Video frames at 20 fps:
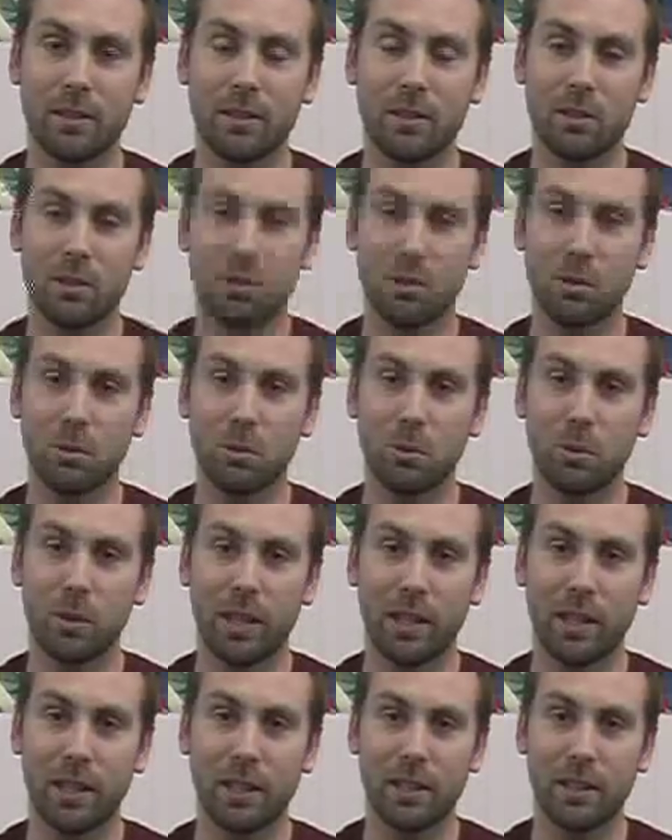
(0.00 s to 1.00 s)
Sue
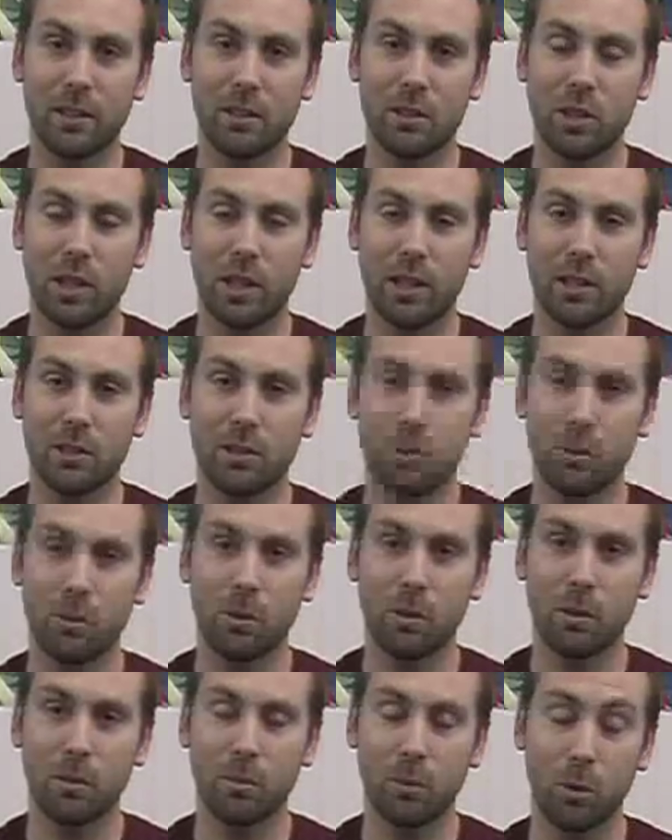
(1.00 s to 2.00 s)
and Johnny
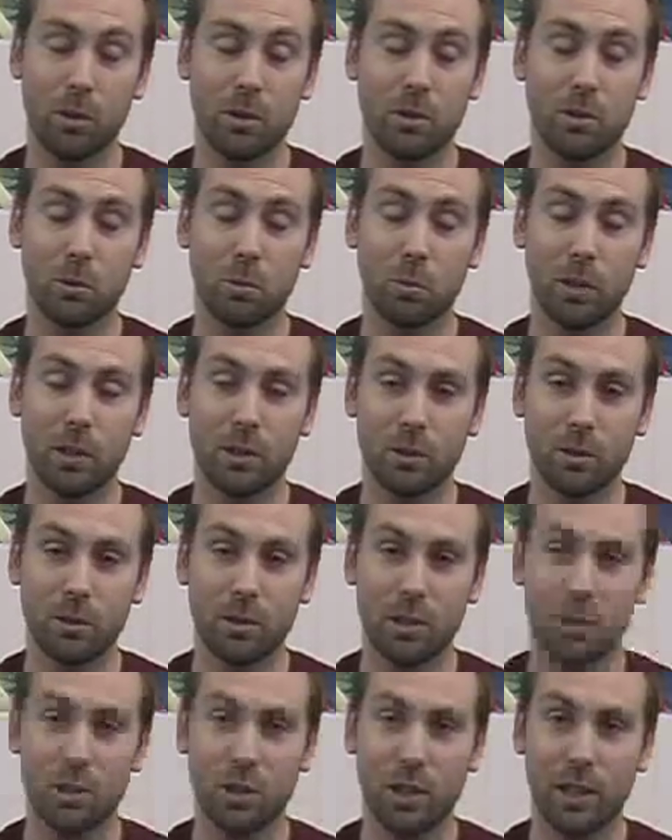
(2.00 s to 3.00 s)
Storm, or Sue
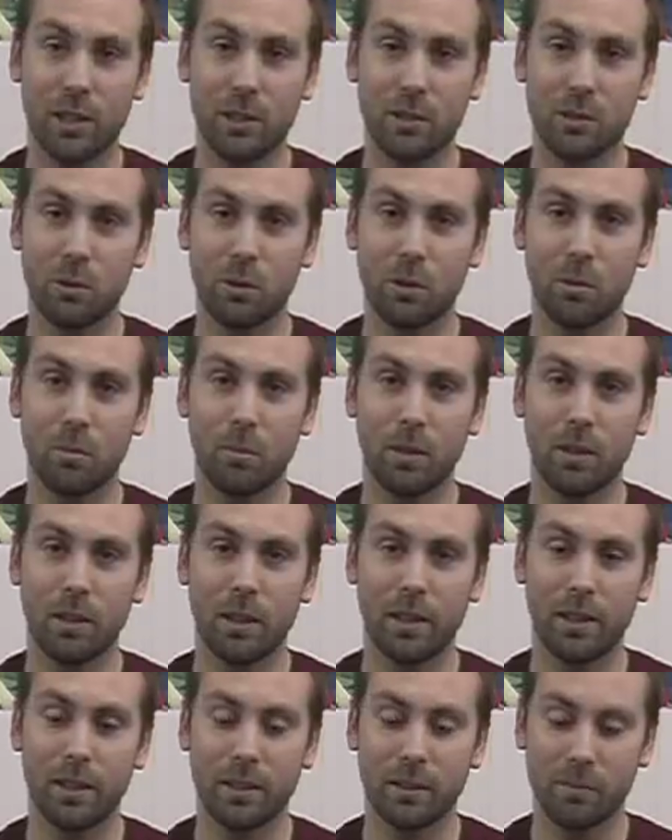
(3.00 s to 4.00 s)
Richards and Johnny Storm,
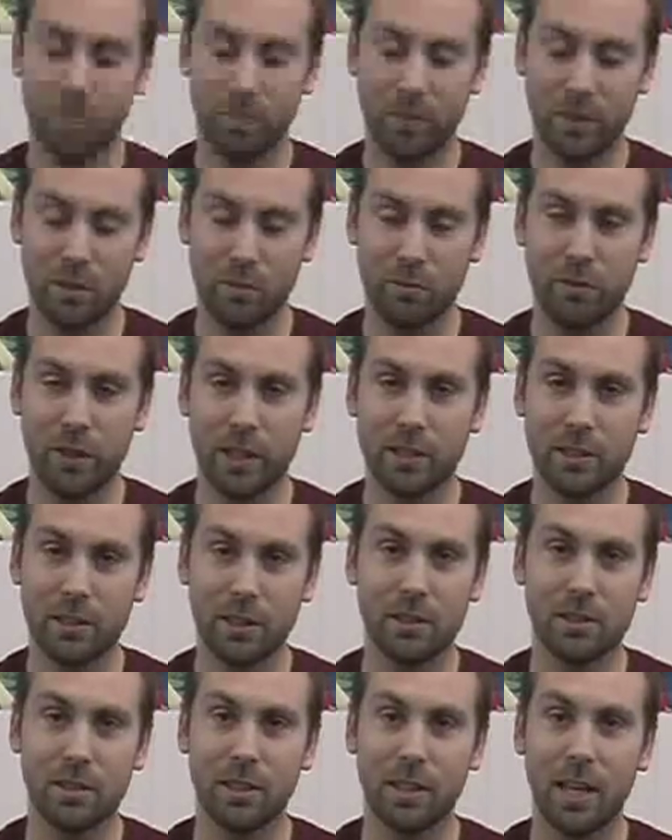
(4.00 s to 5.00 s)

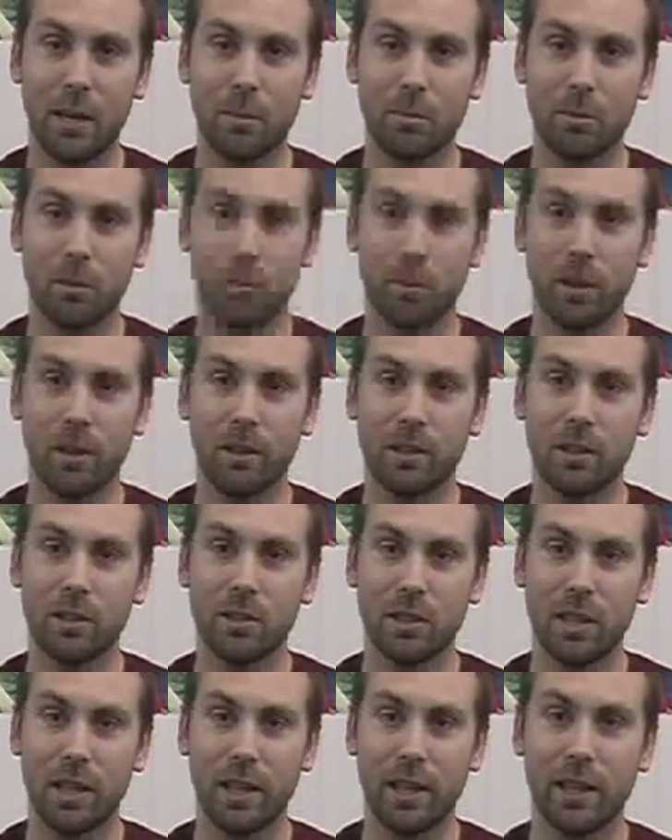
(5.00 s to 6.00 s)
defecting to Captain America's
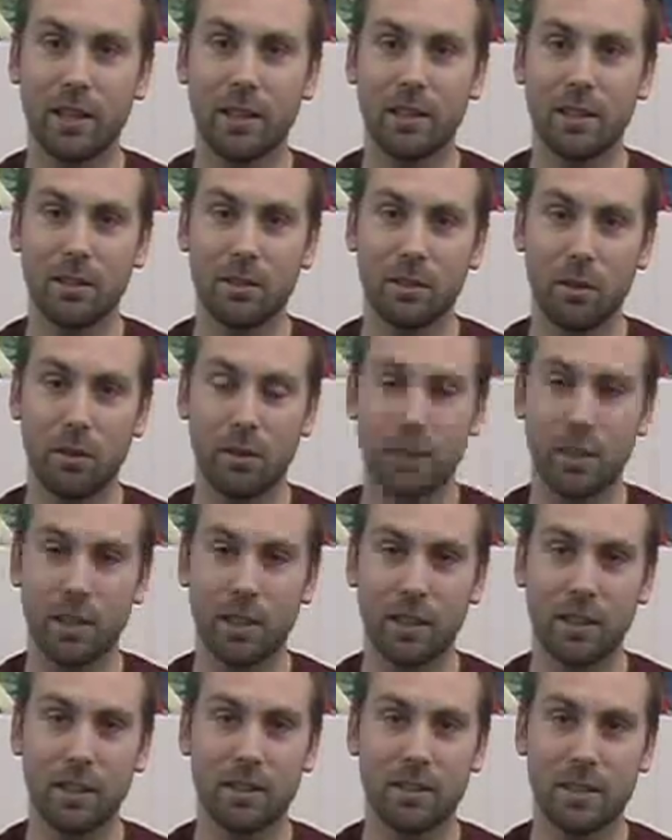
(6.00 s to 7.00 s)
side, The
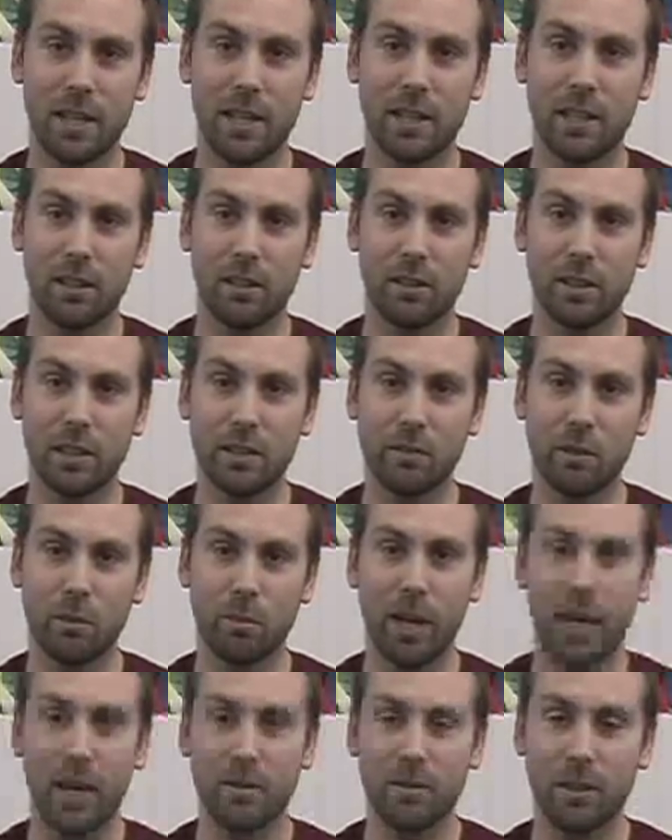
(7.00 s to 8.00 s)
Thing taking a leave of
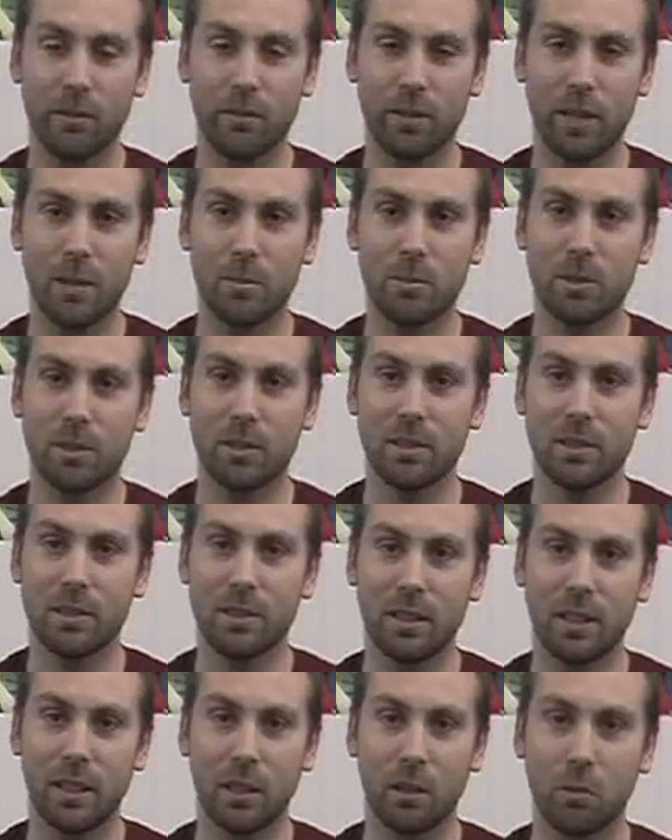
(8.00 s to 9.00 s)
absence,
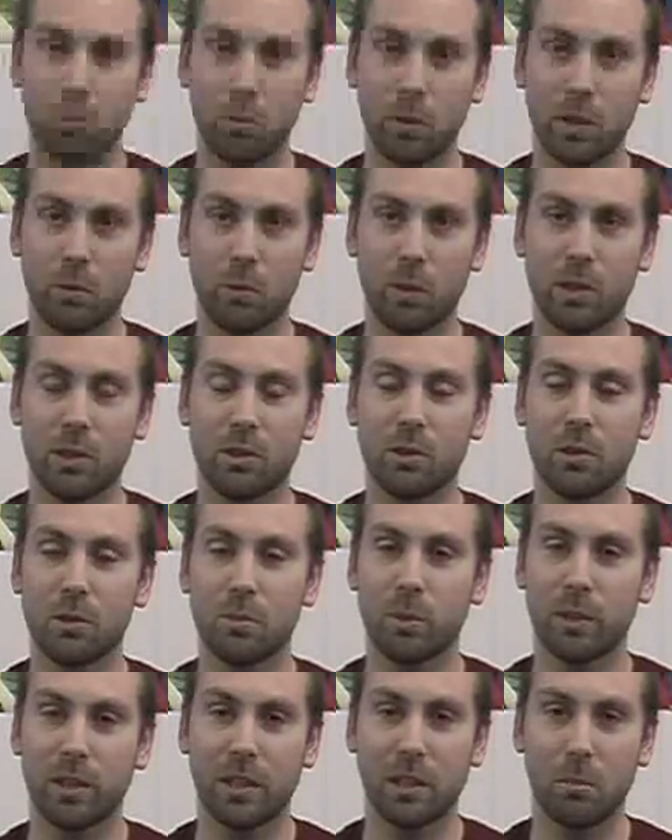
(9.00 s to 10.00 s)
and Reed Richards
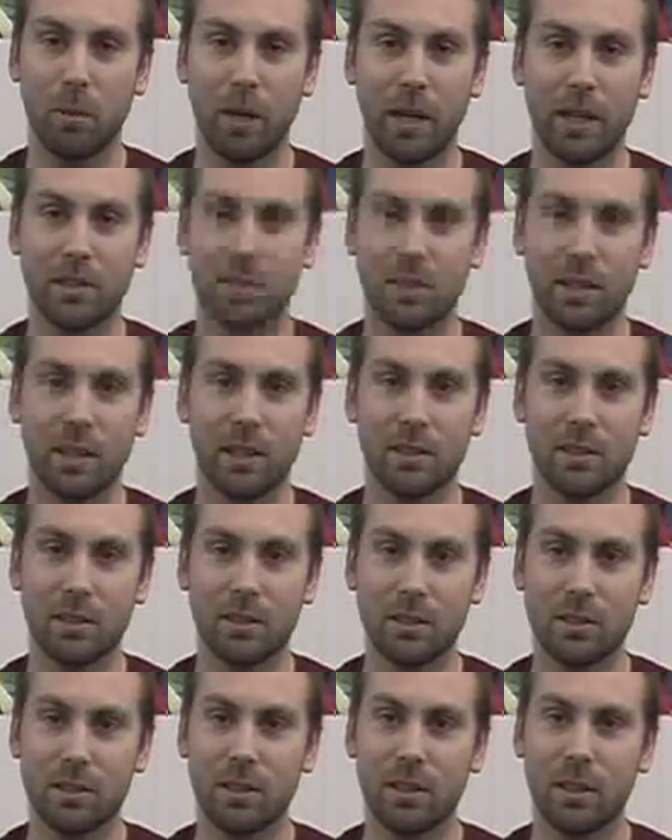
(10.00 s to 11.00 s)
playing Mad
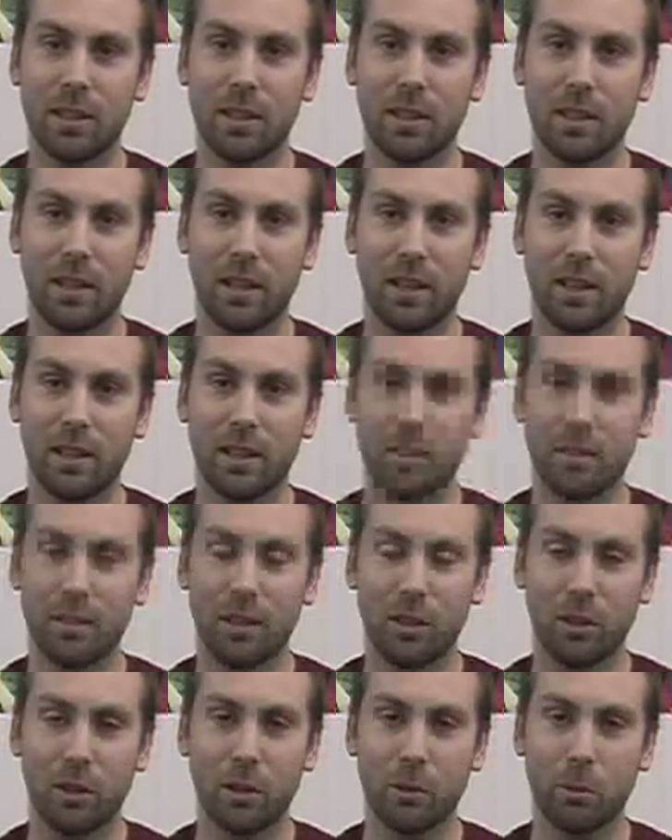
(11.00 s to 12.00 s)
Scientist
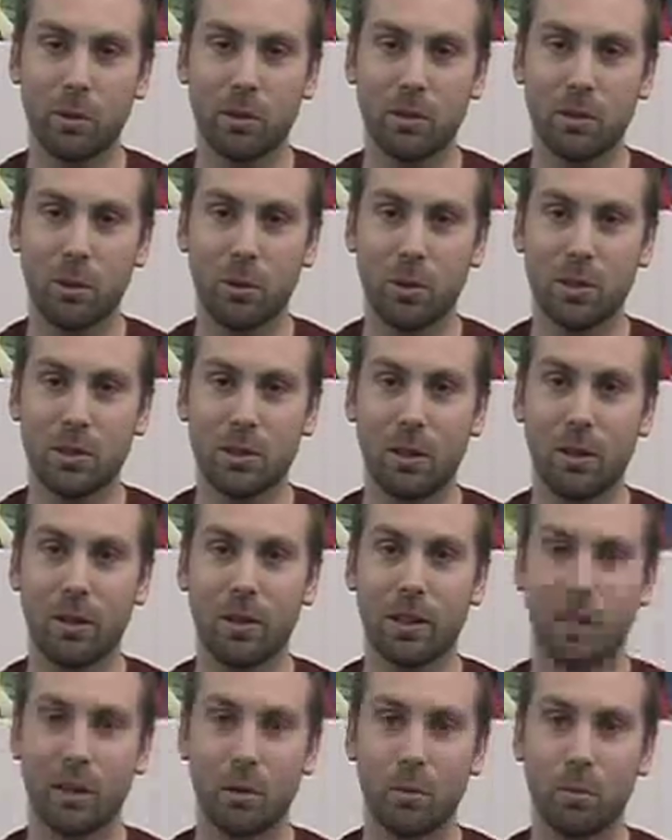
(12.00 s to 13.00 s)
along with Tony
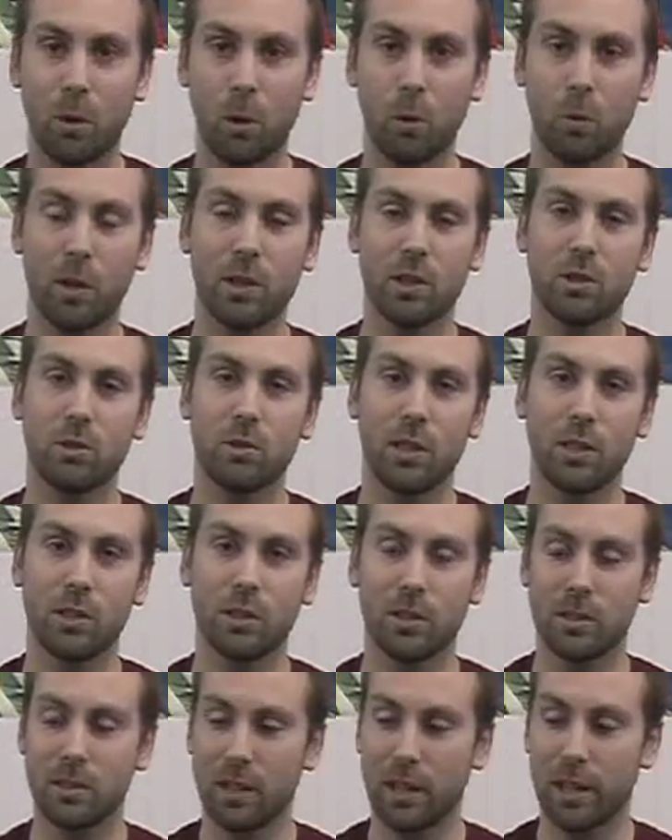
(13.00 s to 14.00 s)
Stark on the Pro
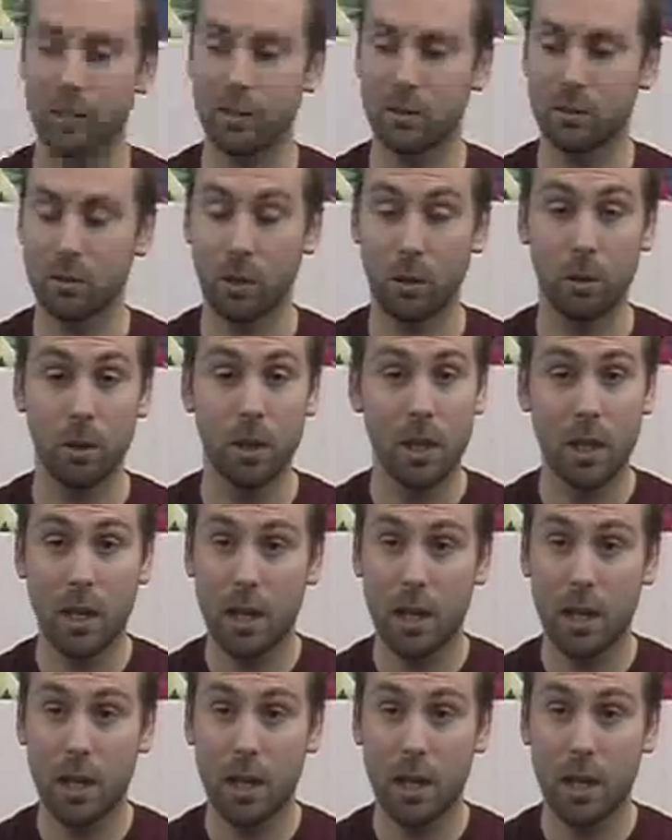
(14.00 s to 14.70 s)
Registration side. So